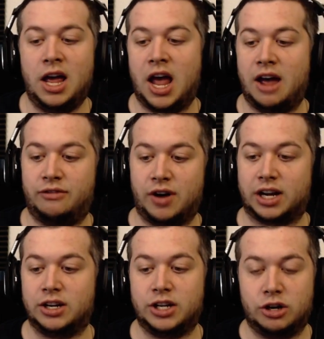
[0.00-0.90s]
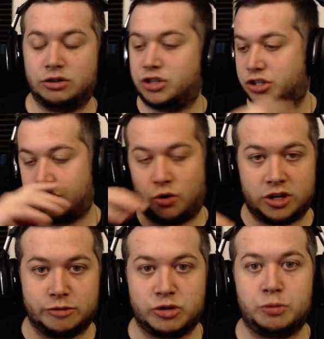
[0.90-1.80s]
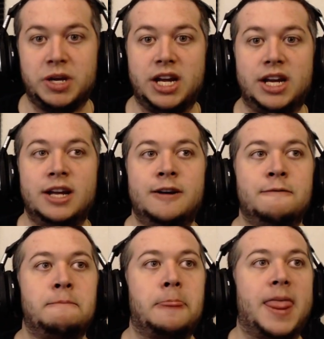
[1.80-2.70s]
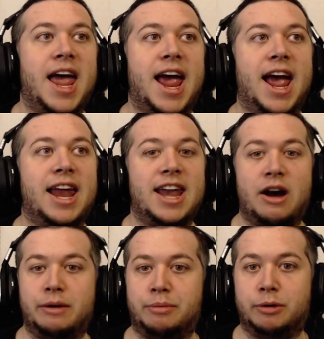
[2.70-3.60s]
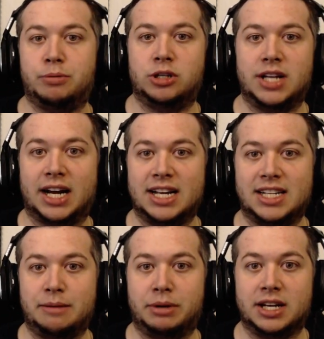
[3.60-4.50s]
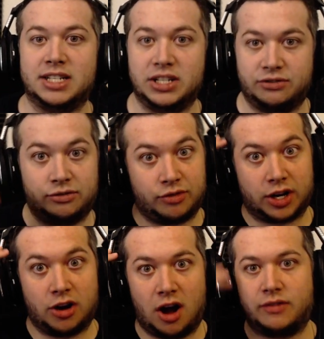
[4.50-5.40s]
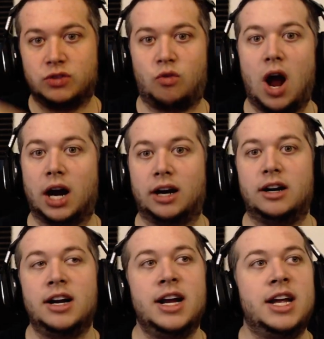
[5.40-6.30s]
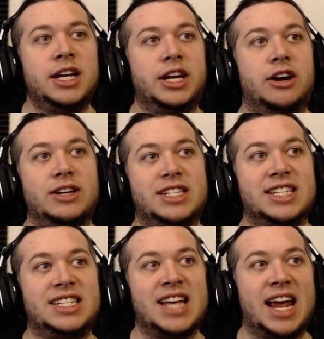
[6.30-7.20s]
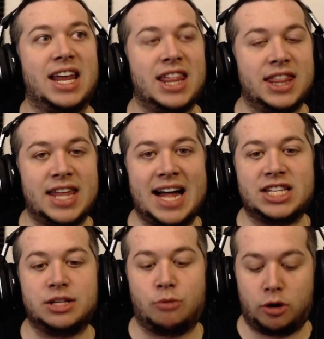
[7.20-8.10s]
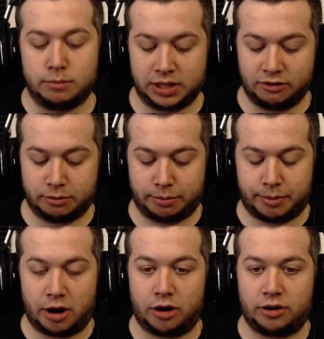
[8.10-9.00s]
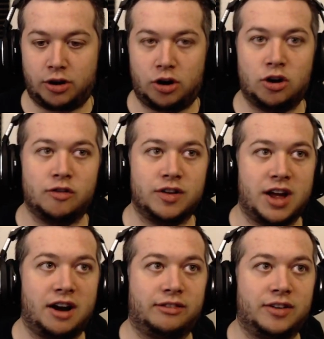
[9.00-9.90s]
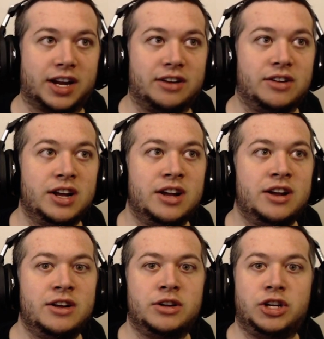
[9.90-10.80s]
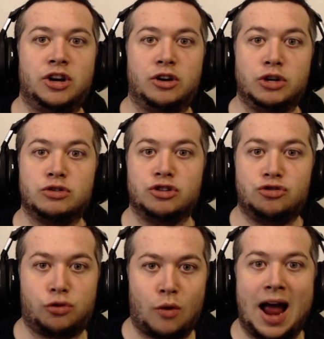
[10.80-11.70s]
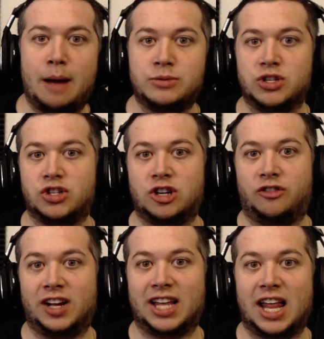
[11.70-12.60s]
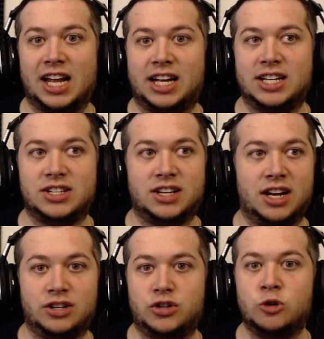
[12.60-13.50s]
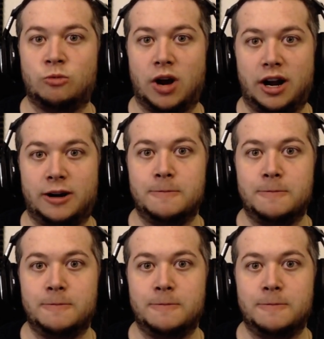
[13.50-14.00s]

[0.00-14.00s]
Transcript: fucking, you know, snort some speed, and now you put a bullet in that guy's head because he's freaking off his rocker. You know, he's insane. And that's the more unbelievable part. Her over there freaking, you know, using traps and stuff like that, like it's Tomb Raider.